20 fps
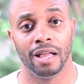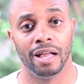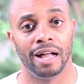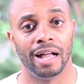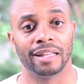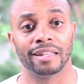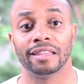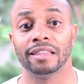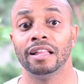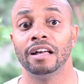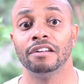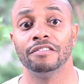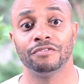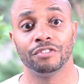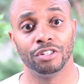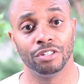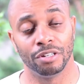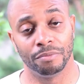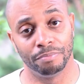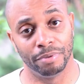I'd love for
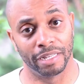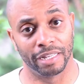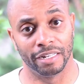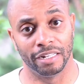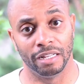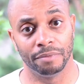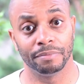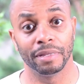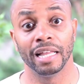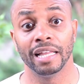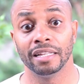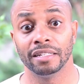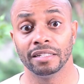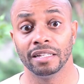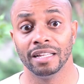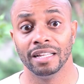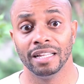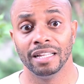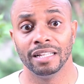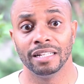you to pick it up and
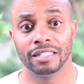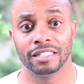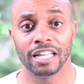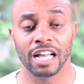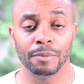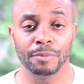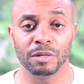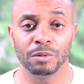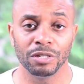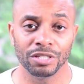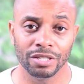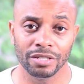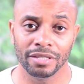tell me what